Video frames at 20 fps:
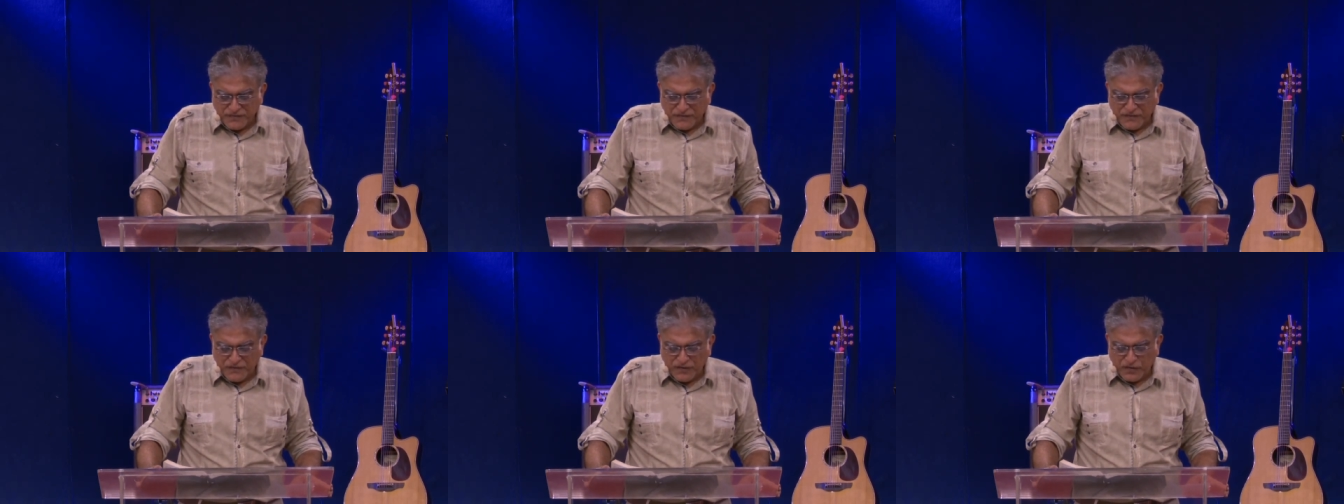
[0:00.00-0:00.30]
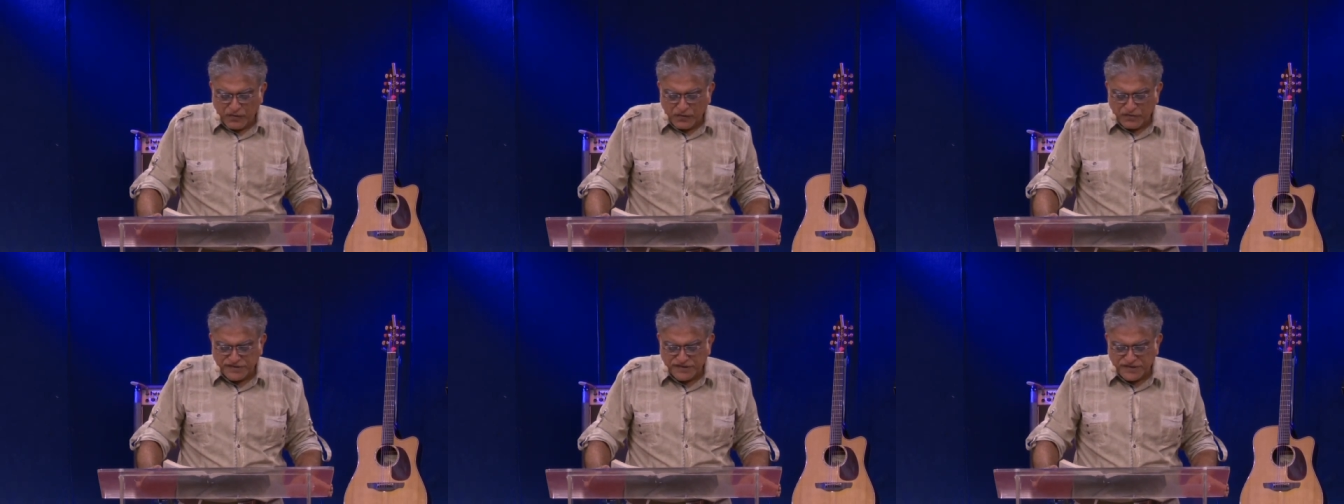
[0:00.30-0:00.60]
You're
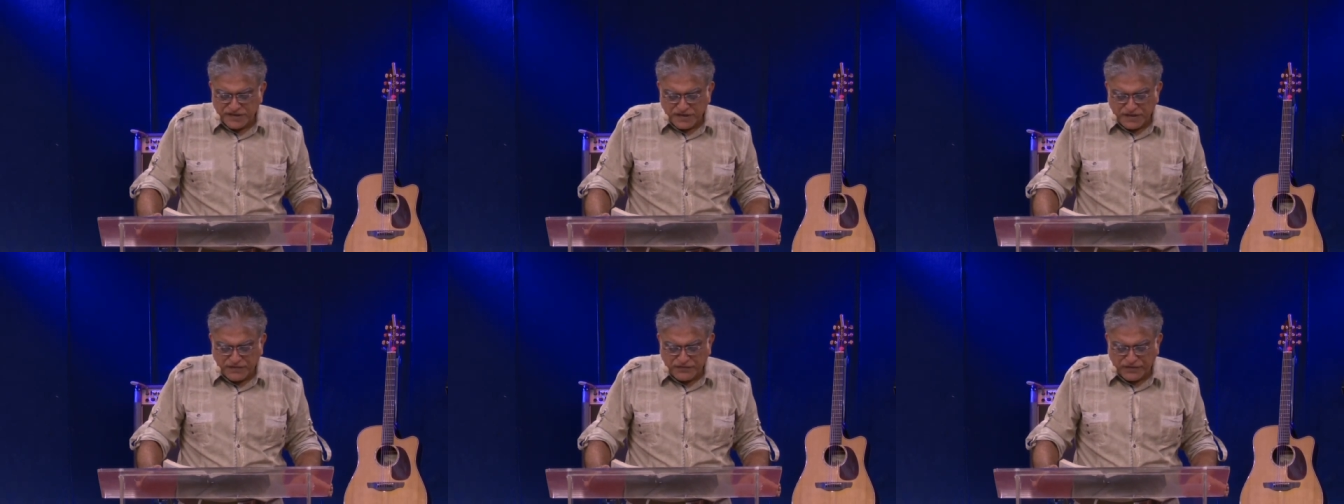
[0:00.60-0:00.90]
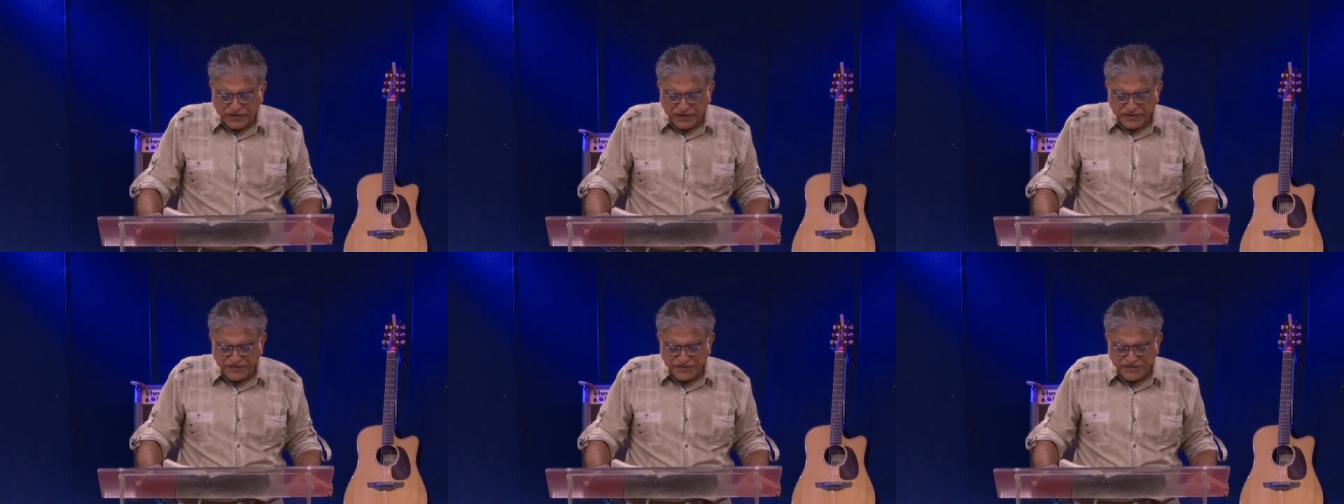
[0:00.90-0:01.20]
going to see a
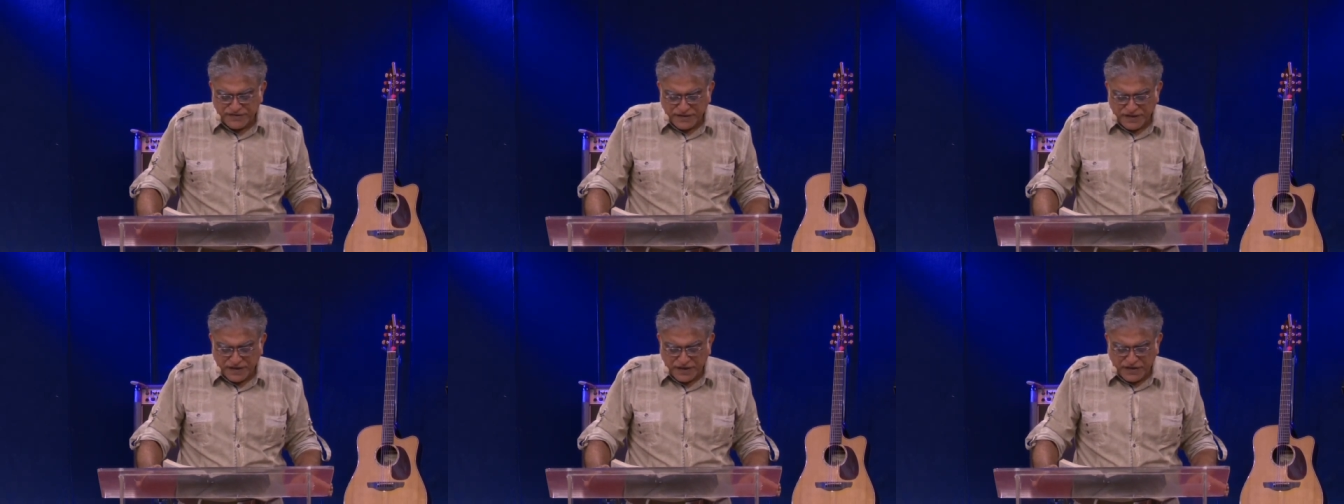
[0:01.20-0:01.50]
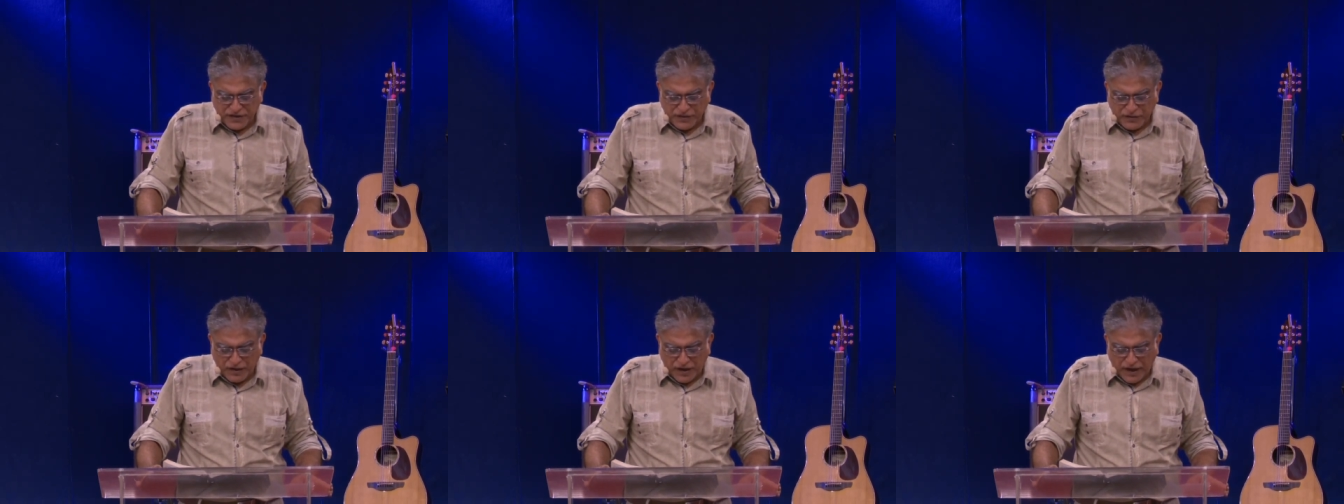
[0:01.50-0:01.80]
difference
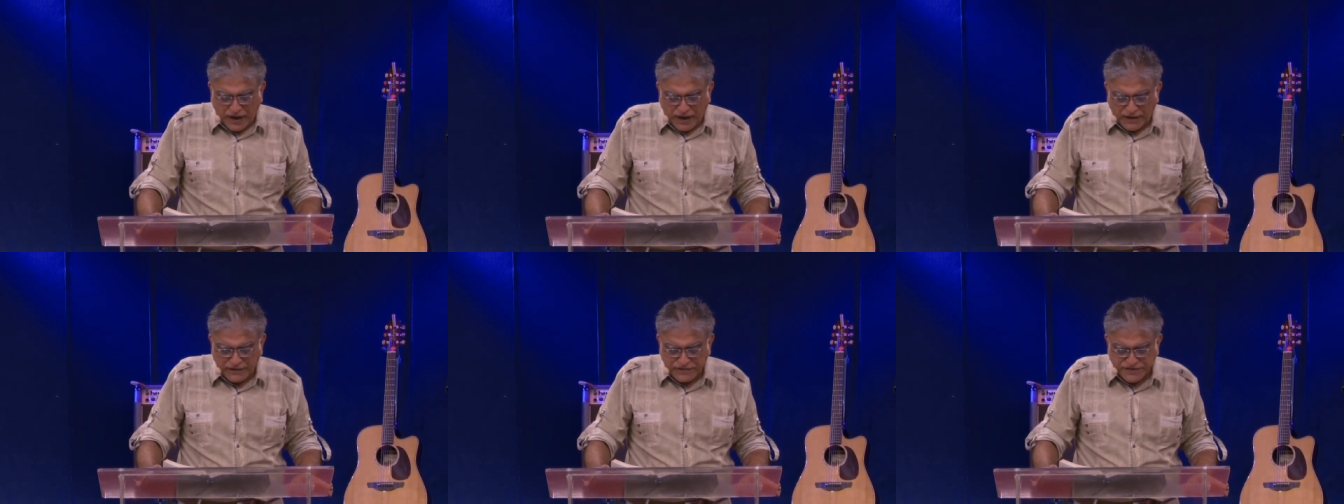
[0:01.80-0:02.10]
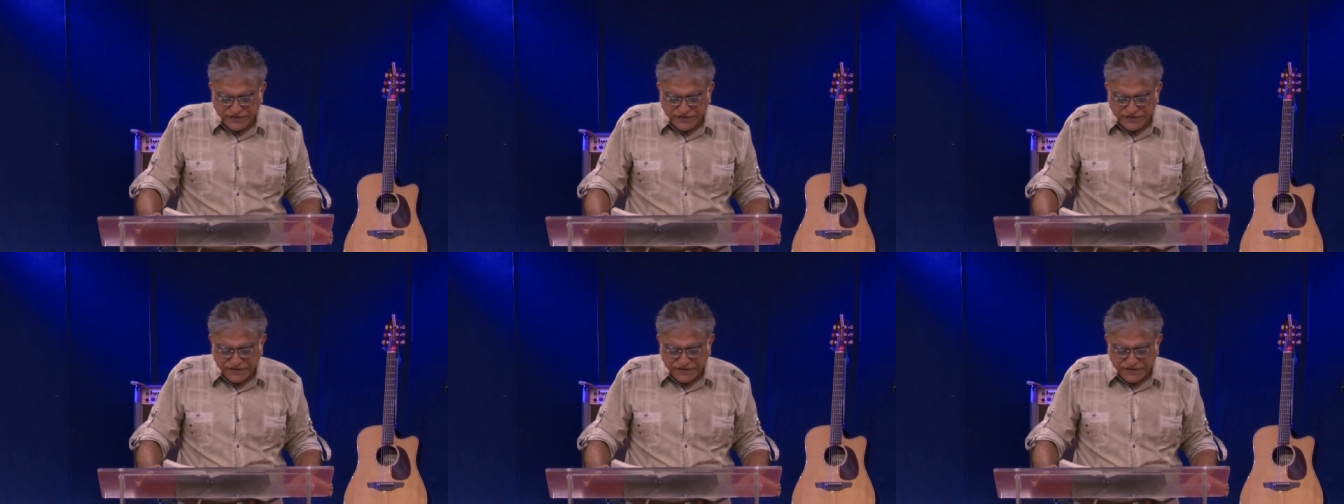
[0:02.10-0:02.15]
in your life.